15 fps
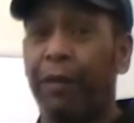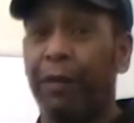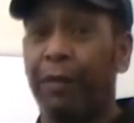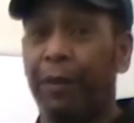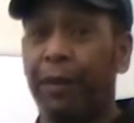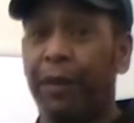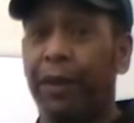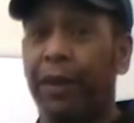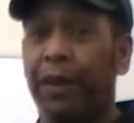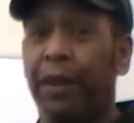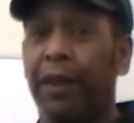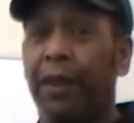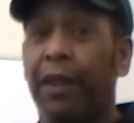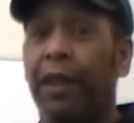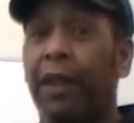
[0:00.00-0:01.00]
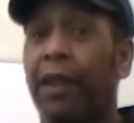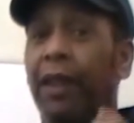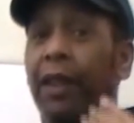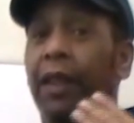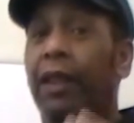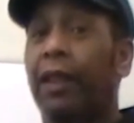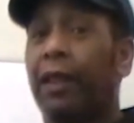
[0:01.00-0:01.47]
rewards,
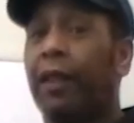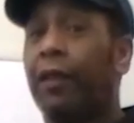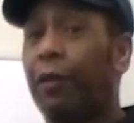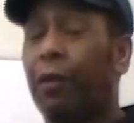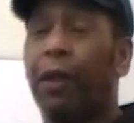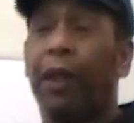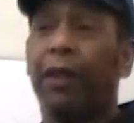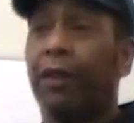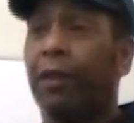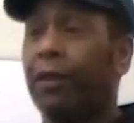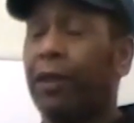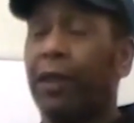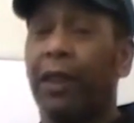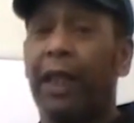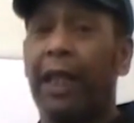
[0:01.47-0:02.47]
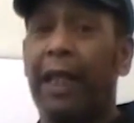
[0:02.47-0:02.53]
it all goes on to